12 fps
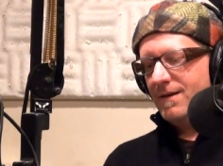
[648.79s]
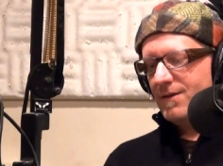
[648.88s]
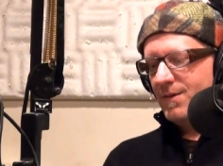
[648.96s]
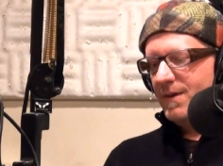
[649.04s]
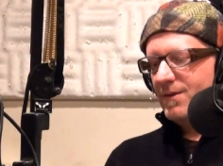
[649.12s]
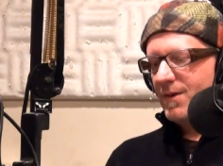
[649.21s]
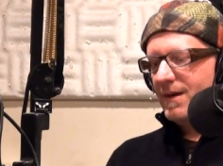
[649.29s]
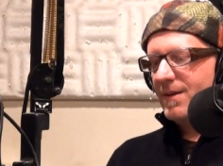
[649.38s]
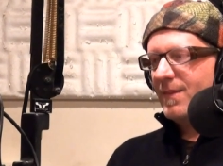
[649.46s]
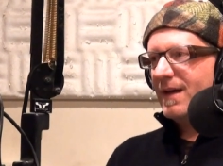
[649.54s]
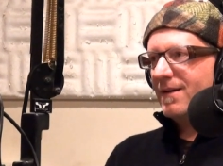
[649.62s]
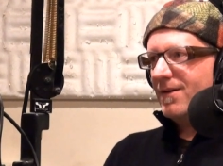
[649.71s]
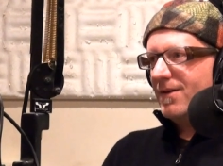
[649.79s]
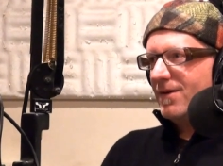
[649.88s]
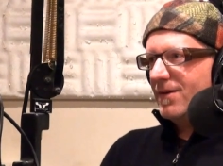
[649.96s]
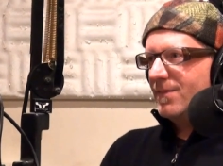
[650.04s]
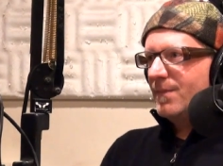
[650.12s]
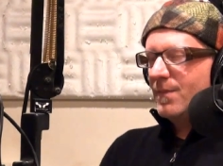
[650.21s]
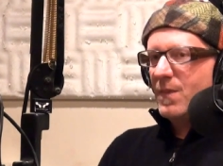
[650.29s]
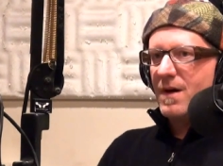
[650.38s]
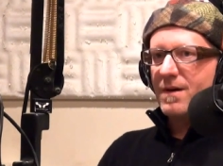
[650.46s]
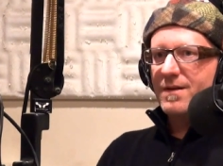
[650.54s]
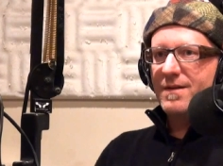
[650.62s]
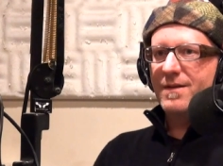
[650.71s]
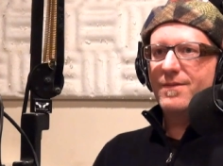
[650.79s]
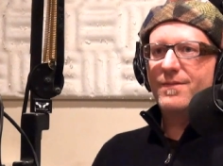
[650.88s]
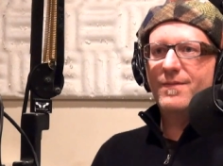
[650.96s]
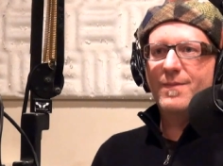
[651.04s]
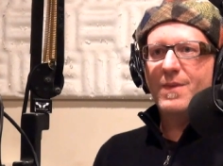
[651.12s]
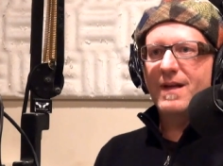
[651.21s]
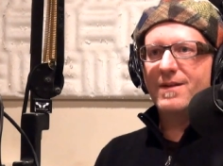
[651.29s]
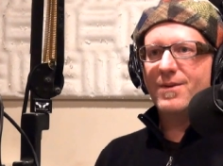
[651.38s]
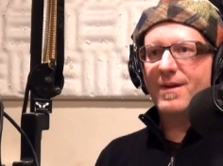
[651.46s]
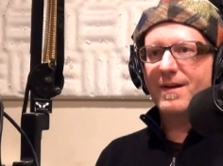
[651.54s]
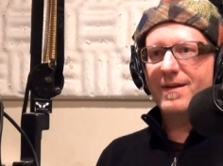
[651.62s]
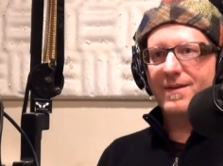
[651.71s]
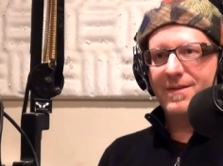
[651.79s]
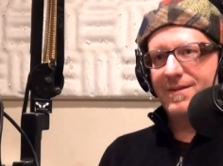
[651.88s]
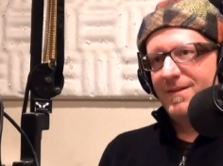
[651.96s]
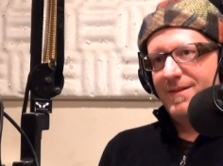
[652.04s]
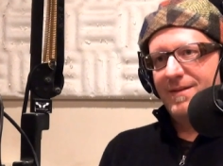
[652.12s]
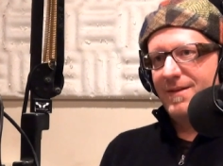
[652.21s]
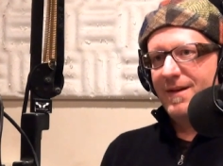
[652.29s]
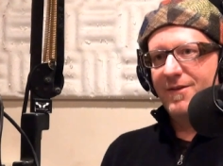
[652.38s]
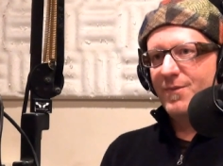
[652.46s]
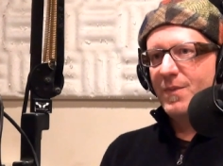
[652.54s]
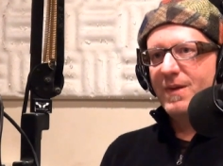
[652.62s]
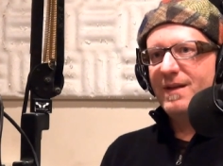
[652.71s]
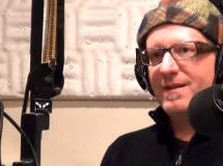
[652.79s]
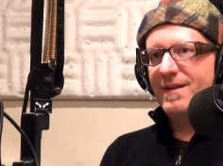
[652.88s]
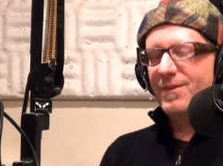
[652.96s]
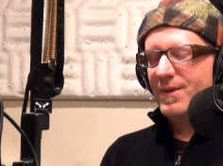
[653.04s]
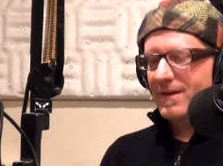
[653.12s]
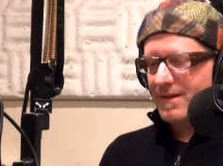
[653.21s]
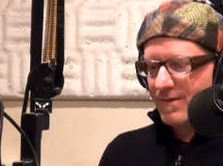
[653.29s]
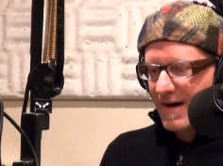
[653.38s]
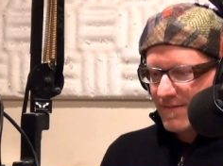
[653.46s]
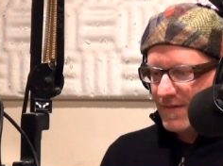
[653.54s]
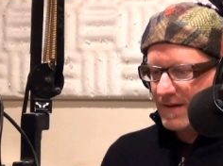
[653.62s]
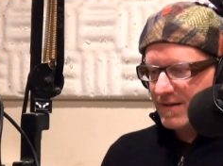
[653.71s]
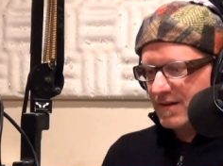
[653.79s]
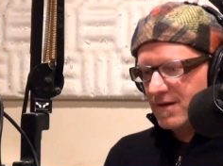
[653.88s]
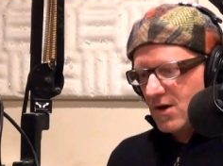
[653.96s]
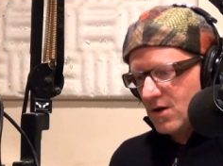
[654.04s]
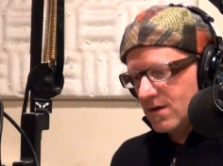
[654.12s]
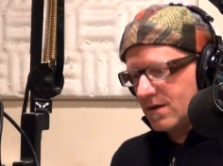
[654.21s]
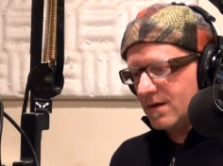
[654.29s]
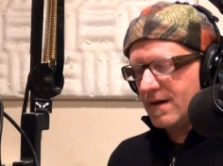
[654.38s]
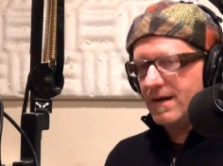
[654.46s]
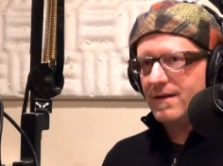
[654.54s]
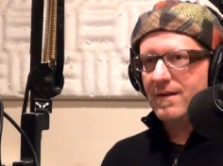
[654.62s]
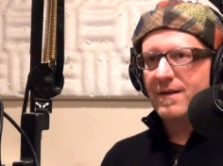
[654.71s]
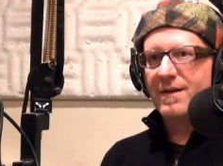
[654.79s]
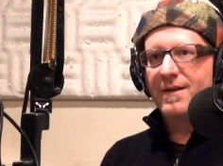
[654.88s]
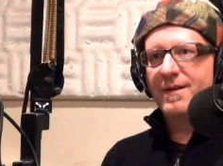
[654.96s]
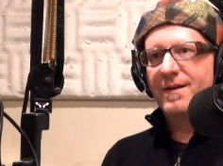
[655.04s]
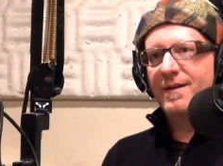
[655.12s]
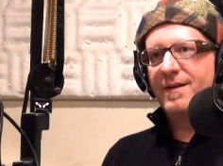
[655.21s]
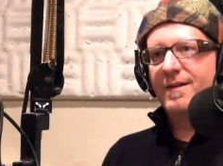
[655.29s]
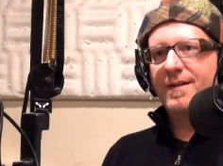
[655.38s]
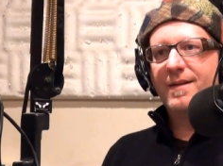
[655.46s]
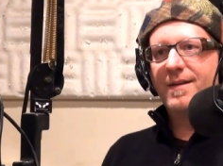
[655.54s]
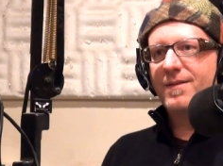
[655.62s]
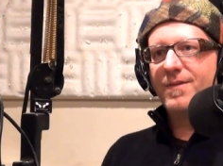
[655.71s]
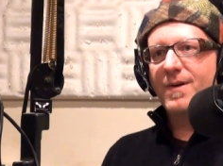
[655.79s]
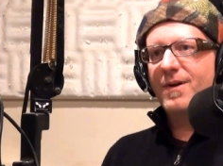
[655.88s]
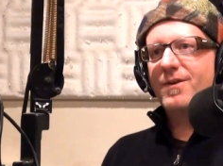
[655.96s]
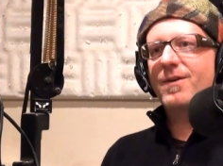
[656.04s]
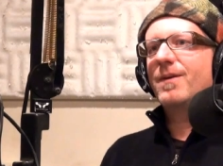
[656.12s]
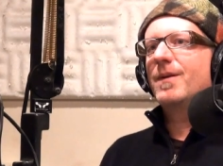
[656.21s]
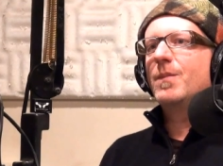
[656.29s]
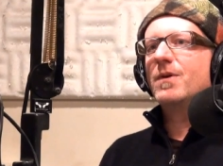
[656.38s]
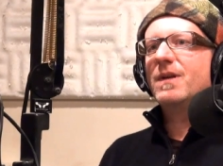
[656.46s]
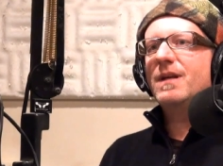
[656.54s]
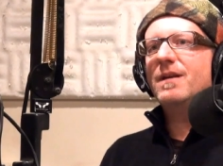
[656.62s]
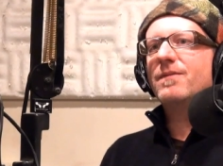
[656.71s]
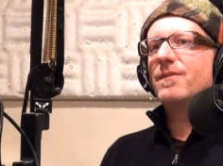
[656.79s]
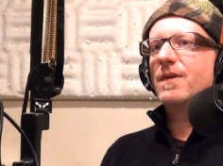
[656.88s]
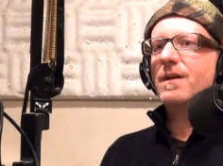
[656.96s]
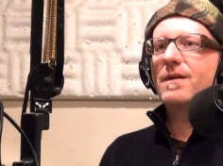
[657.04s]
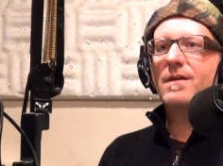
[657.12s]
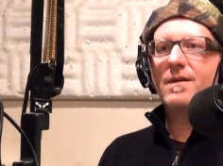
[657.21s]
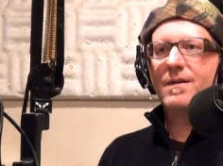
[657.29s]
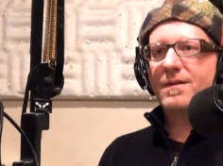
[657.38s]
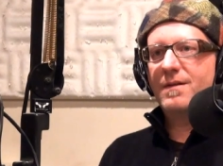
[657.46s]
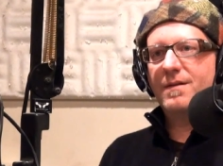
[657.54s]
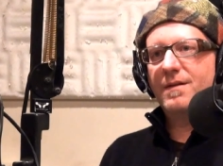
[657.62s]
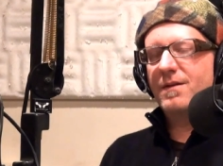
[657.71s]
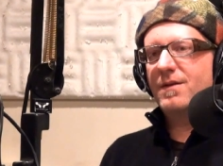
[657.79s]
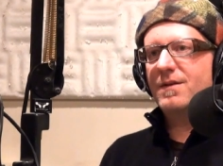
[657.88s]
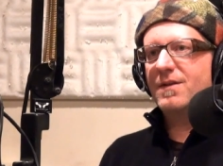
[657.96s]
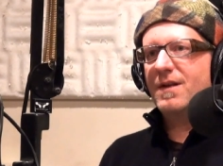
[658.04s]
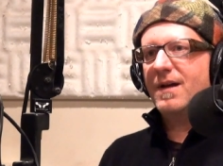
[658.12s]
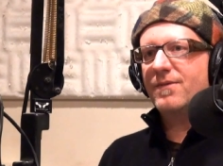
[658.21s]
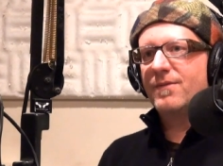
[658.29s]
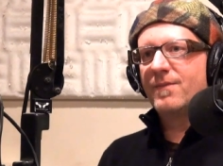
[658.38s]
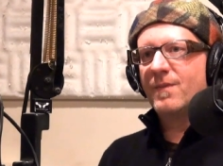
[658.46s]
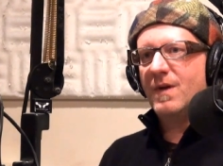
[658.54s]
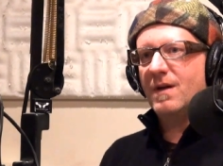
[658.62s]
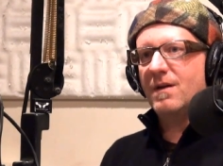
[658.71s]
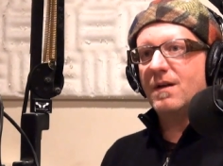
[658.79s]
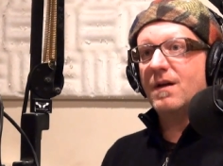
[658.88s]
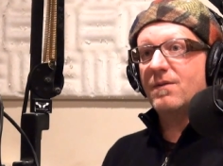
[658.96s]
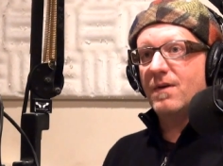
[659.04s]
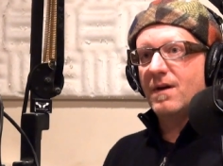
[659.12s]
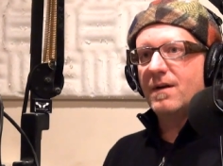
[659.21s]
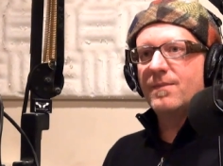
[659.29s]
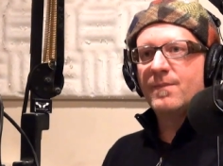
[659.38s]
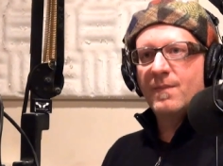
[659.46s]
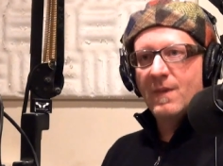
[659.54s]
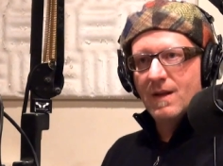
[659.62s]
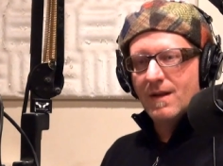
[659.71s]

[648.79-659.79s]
And so we tried to make all parts of Plantronics kind of pleasing with graphics and color and furniture and motif and a lot of art stuff. A lot, a lot of lot great art. art.